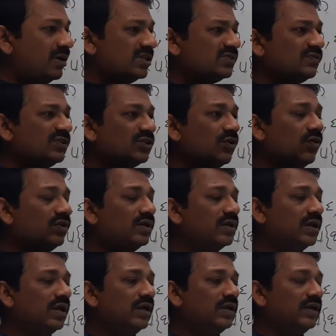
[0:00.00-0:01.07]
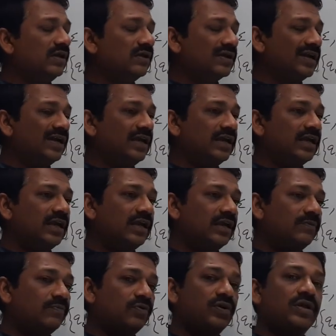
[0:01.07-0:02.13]
means without reading
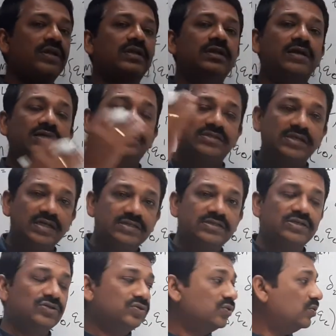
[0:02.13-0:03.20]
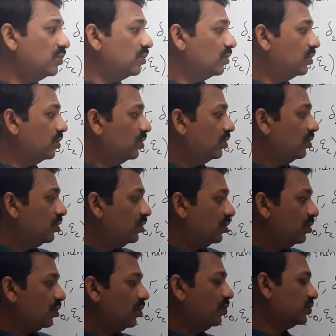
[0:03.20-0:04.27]
any input, it has changed to
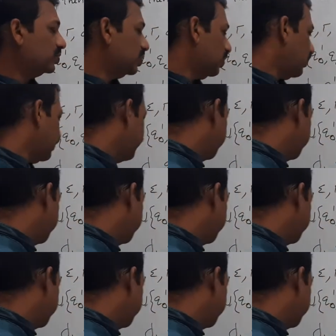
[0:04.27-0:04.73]
Q0.